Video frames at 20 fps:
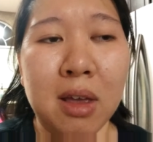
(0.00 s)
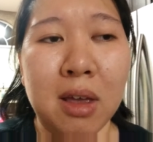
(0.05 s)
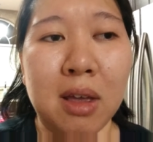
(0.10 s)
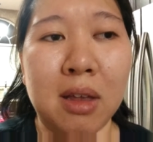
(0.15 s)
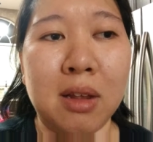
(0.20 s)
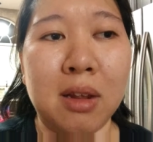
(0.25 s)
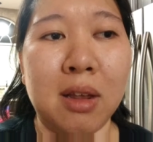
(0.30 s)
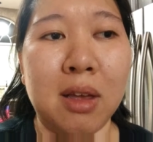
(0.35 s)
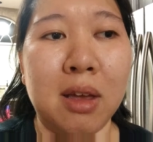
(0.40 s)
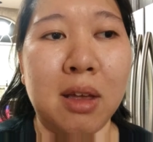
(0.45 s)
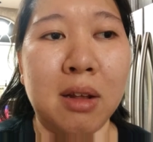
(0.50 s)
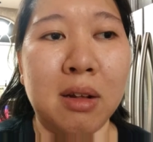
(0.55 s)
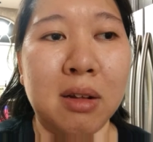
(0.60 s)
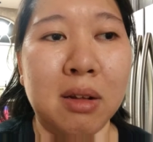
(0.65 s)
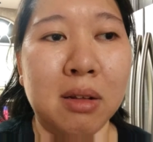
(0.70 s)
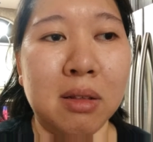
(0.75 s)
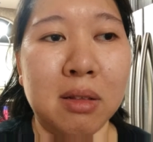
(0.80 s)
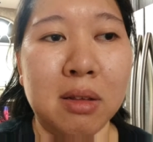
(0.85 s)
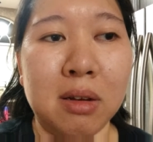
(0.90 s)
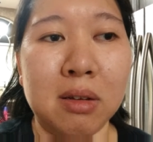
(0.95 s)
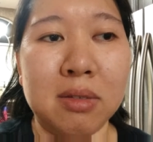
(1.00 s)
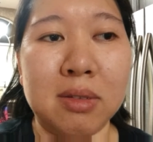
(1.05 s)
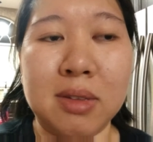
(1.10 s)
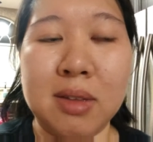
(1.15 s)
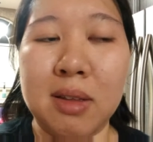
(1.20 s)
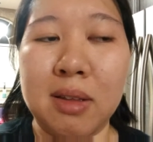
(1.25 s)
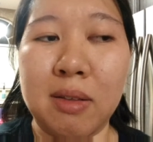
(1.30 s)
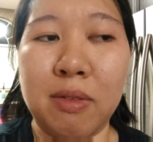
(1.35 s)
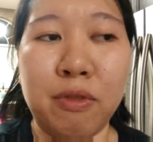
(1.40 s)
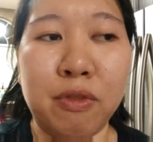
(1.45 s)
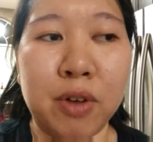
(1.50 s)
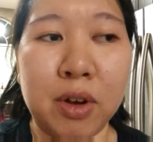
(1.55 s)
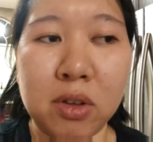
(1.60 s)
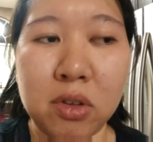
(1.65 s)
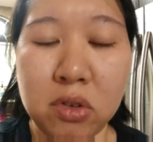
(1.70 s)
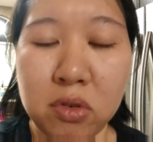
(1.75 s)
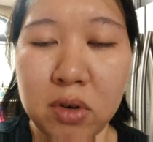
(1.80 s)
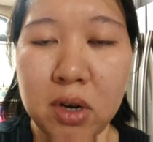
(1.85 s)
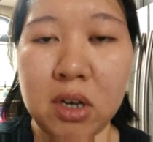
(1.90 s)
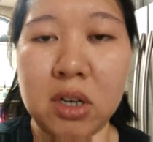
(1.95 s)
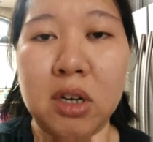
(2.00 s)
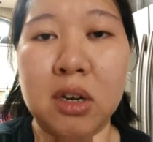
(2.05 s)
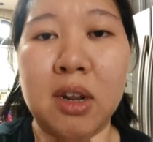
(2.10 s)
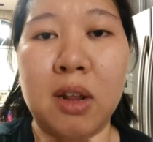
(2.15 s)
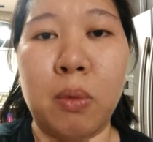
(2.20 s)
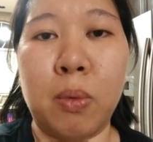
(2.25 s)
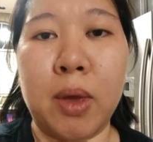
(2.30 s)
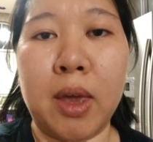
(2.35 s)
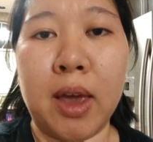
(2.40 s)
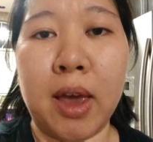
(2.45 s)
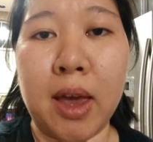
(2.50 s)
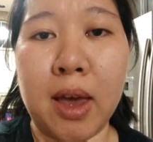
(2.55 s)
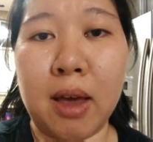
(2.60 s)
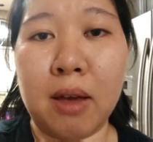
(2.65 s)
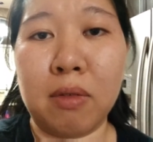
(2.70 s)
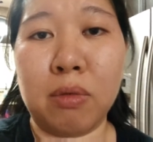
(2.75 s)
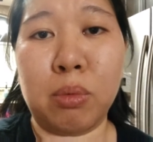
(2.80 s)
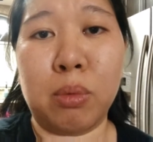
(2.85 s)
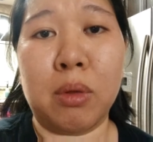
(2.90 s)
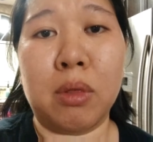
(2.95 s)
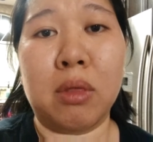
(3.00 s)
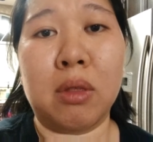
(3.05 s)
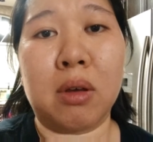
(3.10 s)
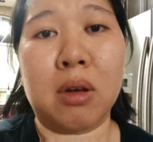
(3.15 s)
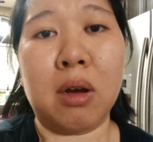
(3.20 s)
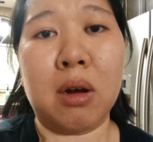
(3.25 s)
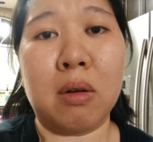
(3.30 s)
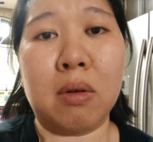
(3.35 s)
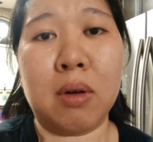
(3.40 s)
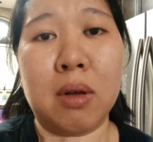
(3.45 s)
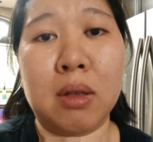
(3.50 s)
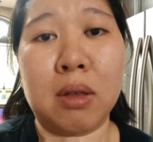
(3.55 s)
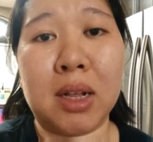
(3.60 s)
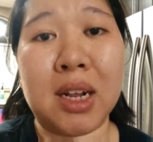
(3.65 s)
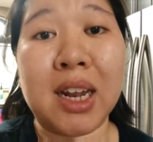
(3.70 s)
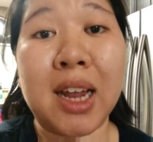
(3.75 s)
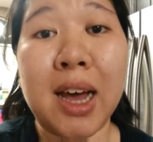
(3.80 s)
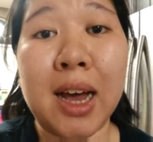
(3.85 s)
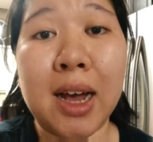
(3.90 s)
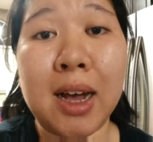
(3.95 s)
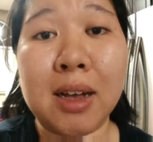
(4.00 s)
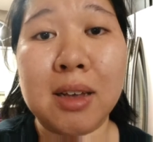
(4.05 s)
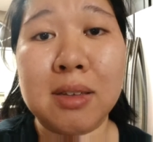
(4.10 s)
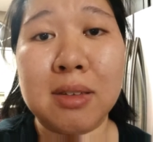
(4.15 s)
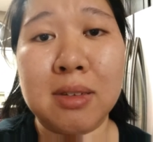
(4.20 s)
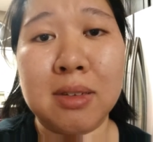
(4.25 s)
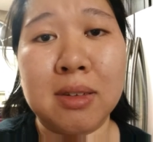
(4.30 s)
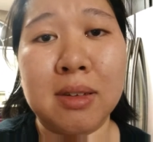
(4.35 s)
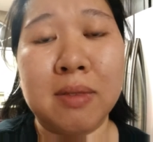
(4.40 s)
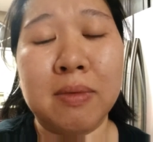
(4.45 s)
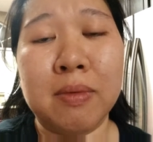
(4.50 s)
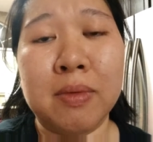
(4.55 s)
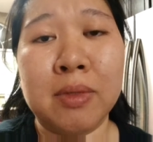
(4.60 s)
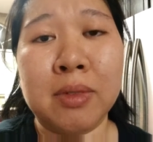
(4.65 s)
And then there's this frustration that we have with the current class.